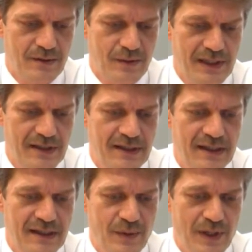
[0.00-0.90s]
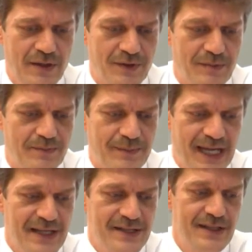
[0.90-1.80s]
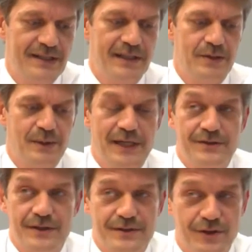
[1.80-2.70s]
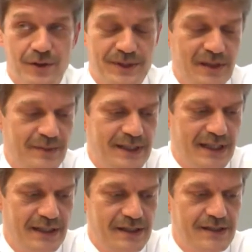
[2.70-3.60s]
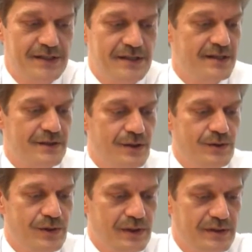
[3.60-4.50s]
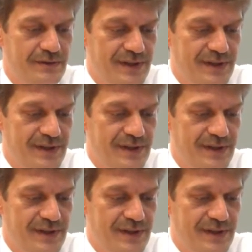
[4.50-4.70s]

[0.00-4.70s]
Well, one of the basic equations in orbital mechanics is the so-called